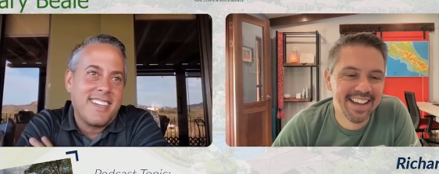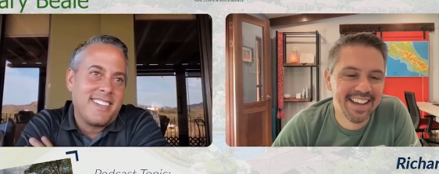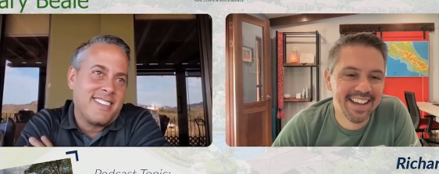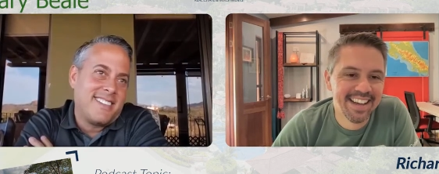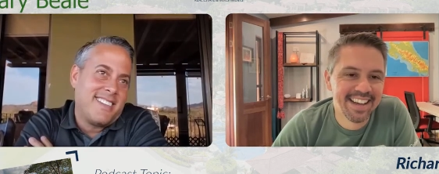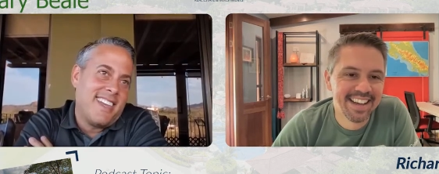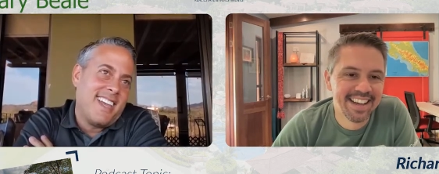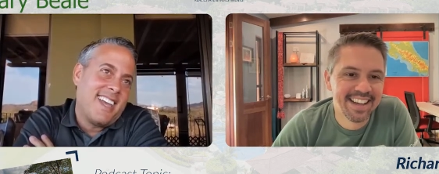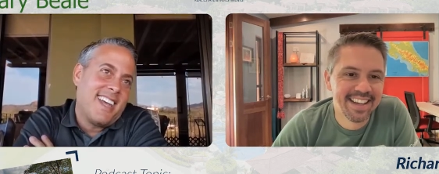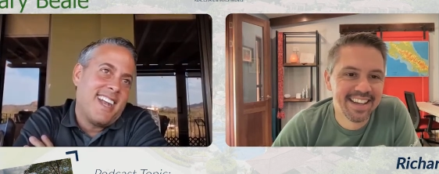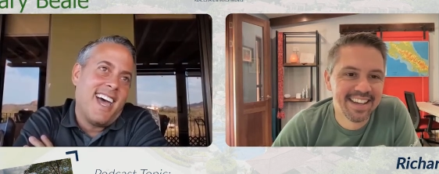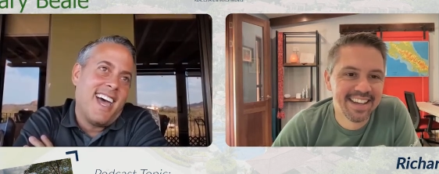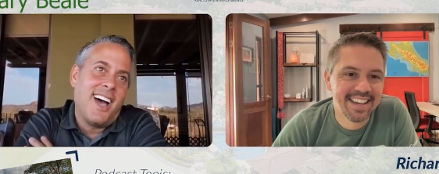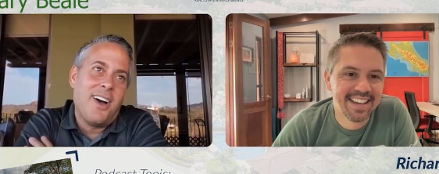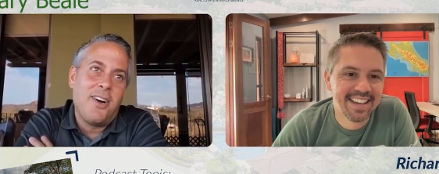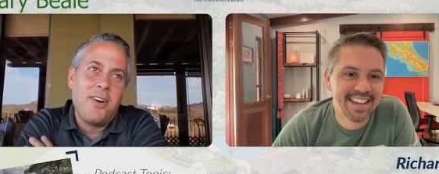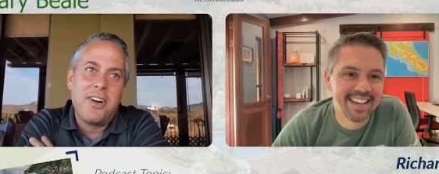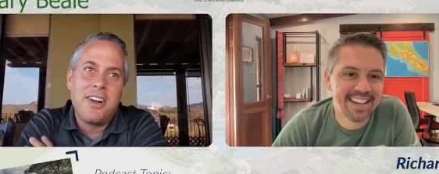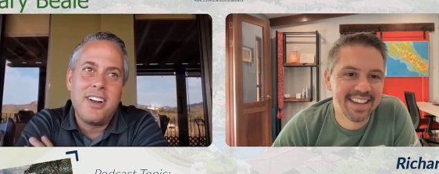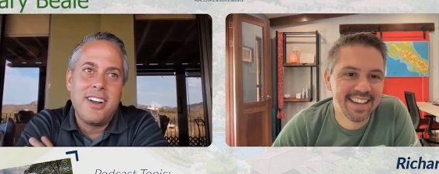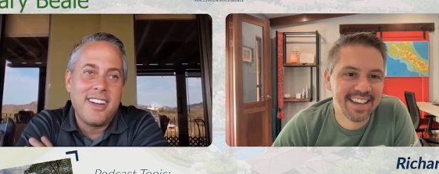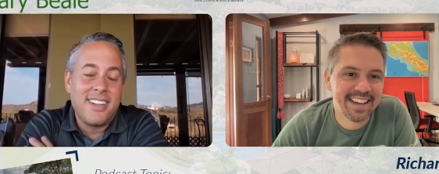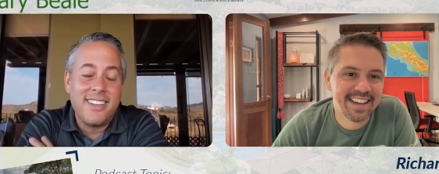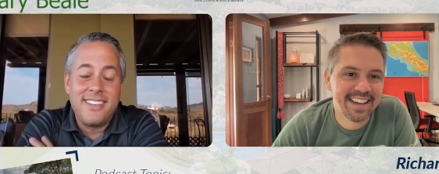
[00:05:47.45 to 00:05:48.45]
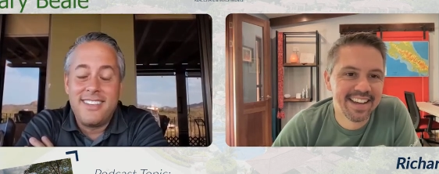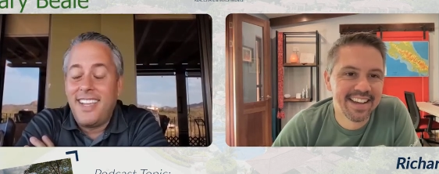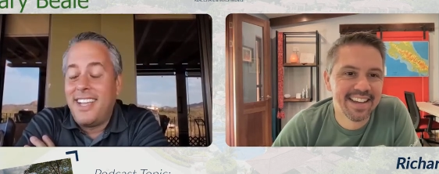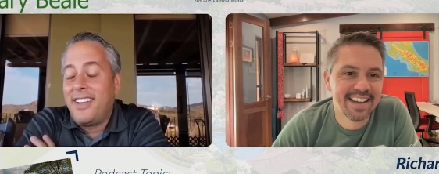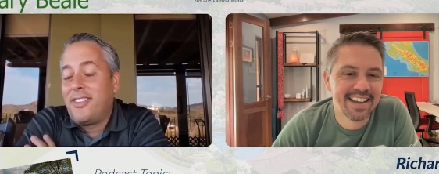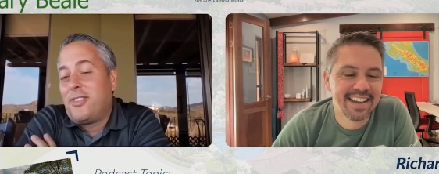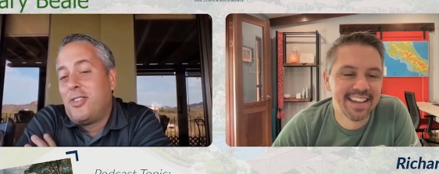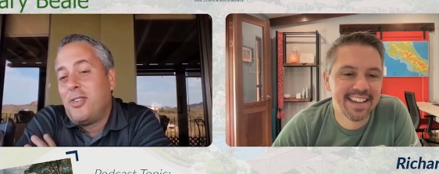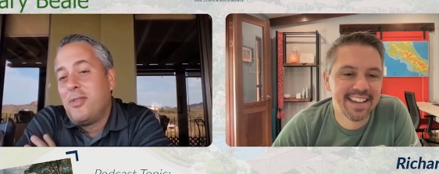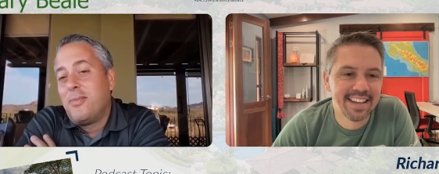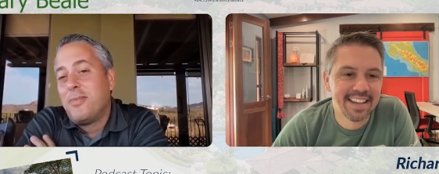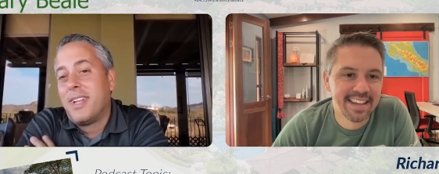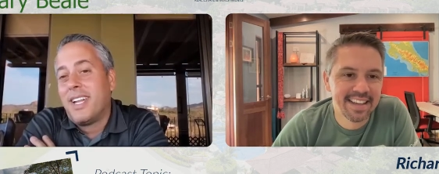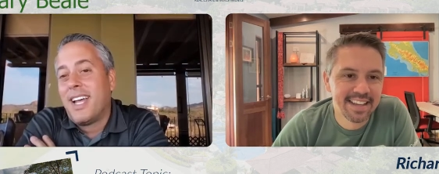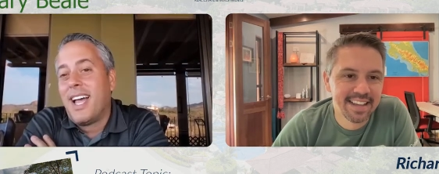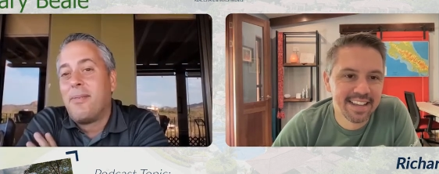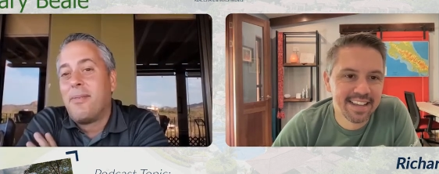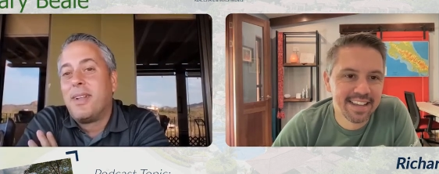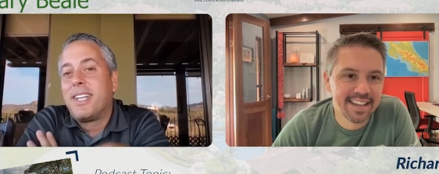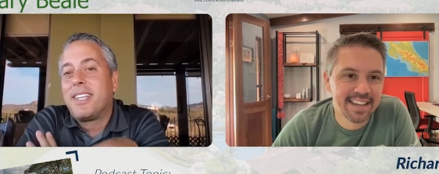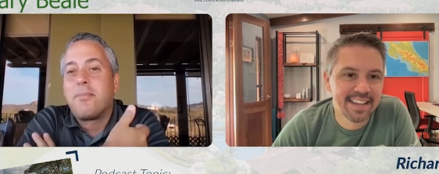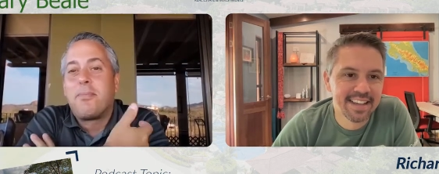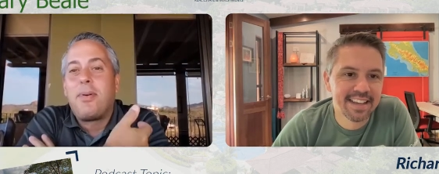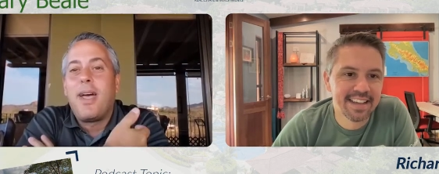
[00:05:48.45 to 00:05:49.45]
Speaker 1: It could take an hour. It could take two minutes. I
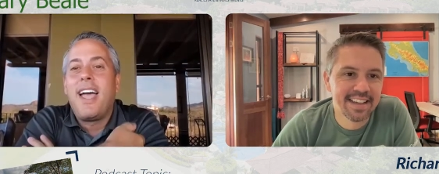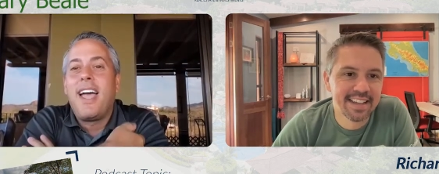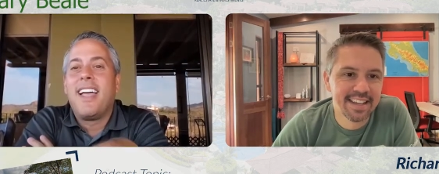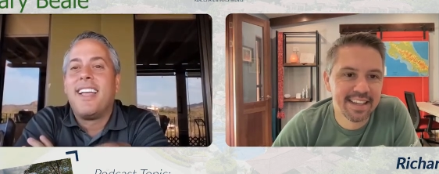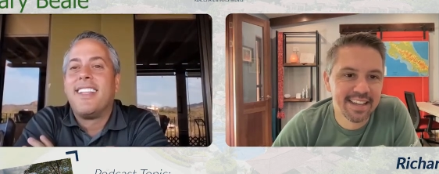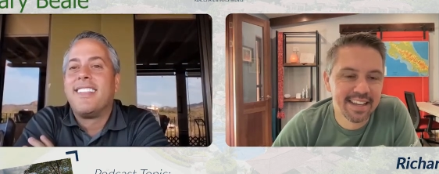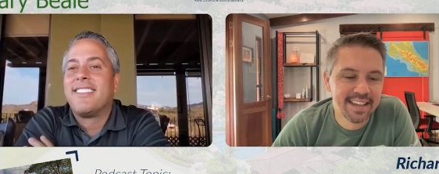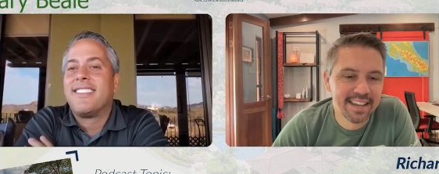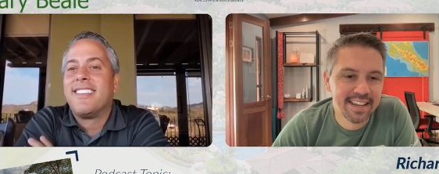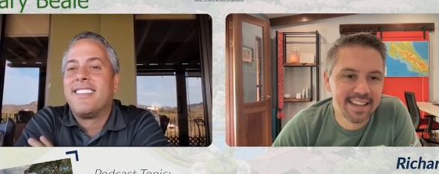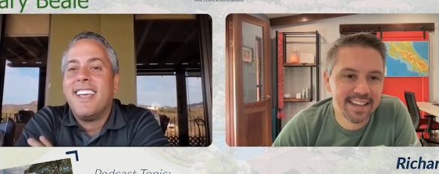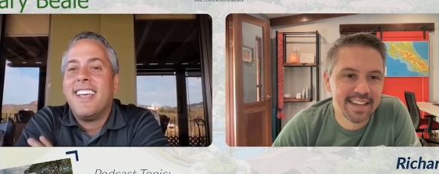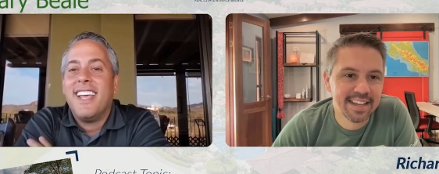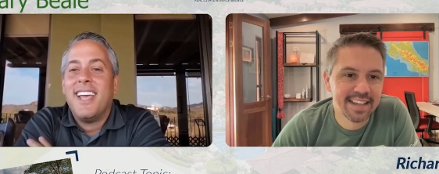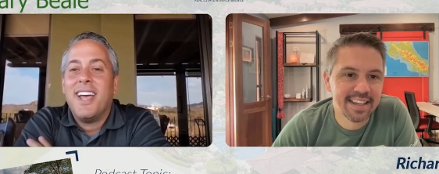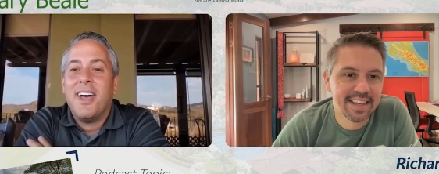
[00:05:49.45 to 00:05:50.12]
mean, it depends.